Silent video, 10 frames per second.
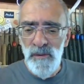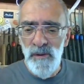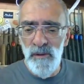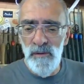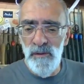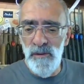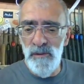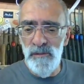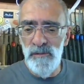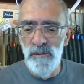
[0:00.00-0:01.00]
I'll
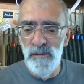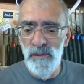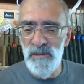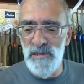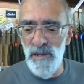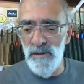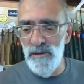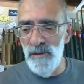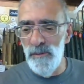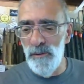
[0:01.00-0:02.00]
uh, Hassan,
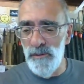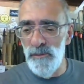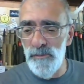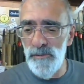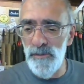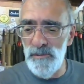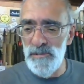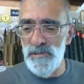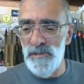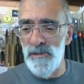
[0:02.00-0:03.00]
how are you? Nice
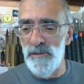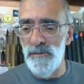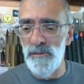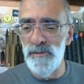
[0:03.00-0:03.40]
to see you.